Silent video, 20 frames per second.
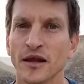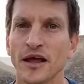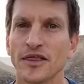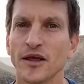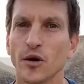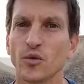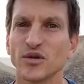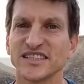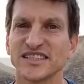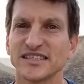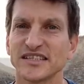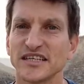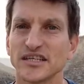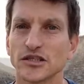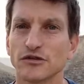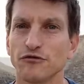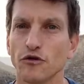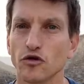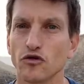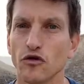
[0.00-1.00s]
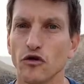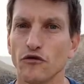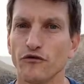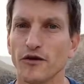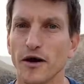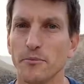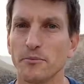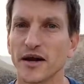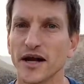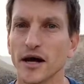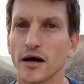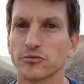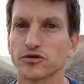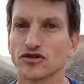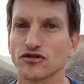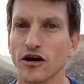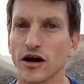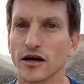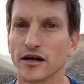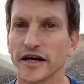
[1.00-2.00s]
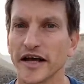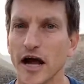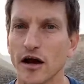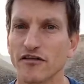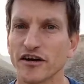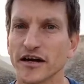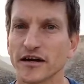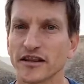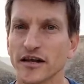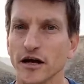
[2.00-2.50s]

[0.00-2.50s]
there was this photo of a pickup truck carrying